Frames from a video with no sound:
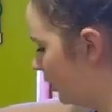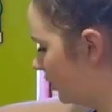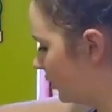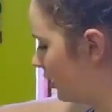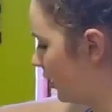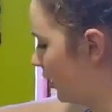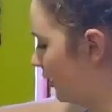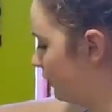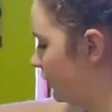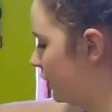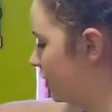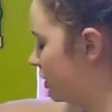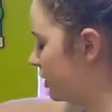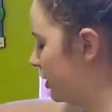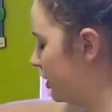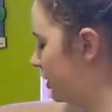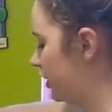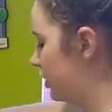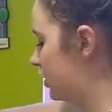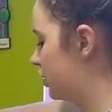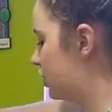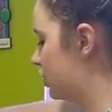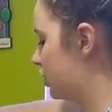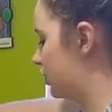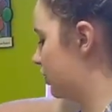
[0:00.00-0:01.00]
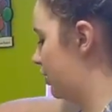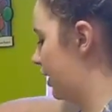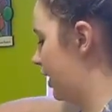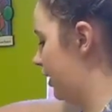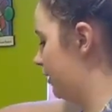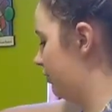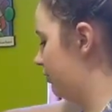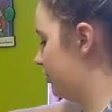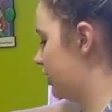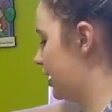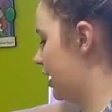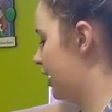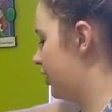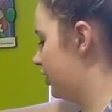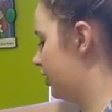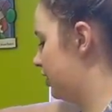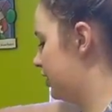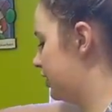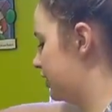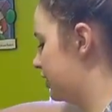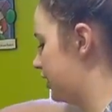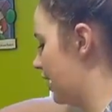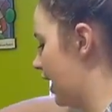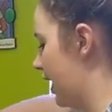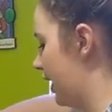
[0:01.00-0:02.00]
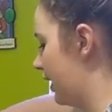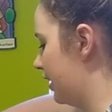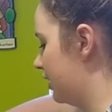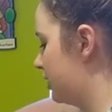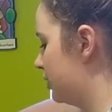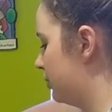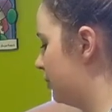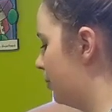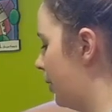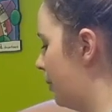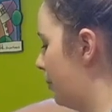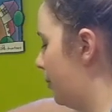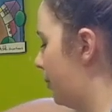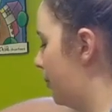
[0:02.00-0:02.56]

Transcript: So I'm just going to scrape down the sides of my